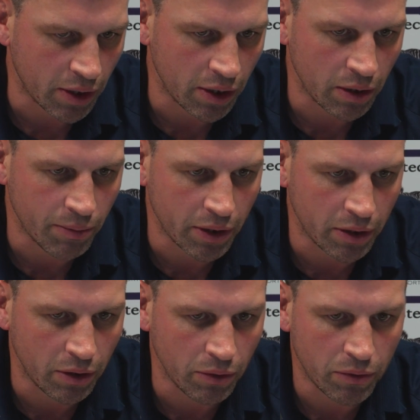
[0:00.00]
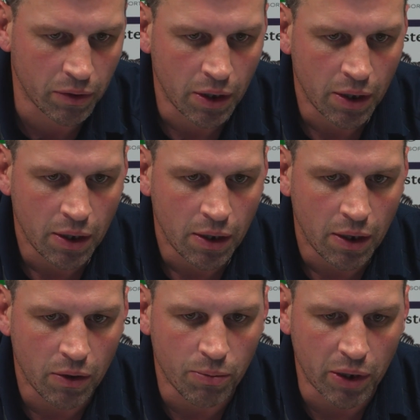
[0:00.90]
with a little bit of youth,
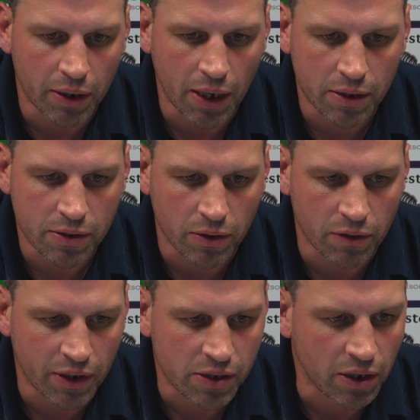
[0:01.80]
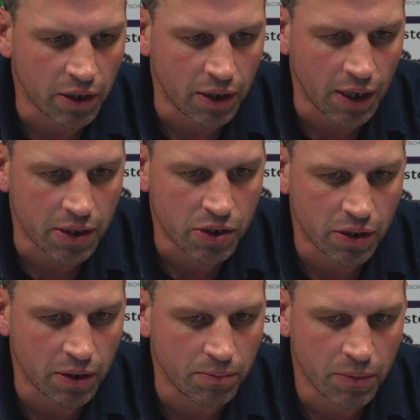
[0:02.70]
who bring that sort of exciting edge
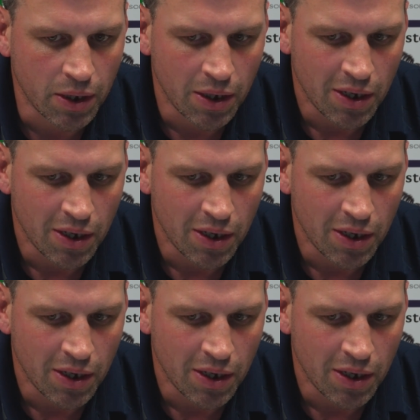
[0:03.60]
to them.